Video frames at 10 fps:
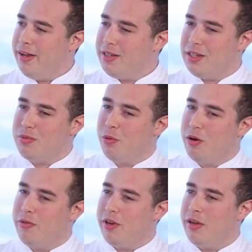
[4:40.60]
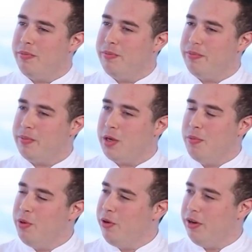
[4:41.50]
it's more of a
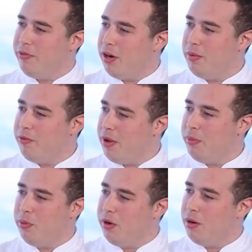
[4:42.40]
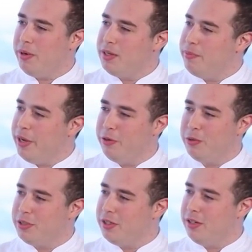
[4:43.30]
community environment, family, where everybody
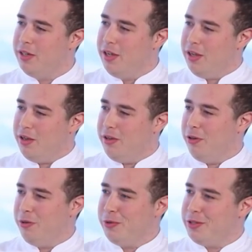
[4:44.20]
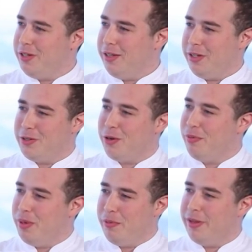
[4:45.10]
mingles, and you'll see like certain
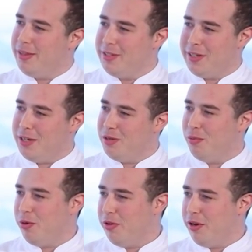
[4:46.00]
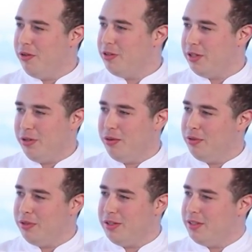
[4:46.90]
people at this station more than others, and you'll
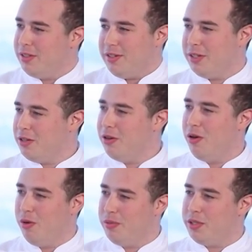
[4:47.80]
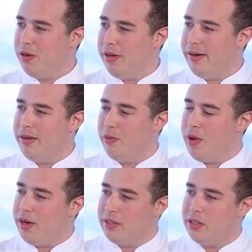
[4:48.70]
just get to know them. So in a
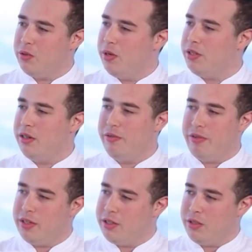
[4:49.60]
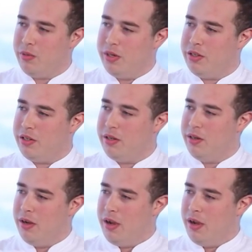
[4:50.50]
wedding situation, event situation,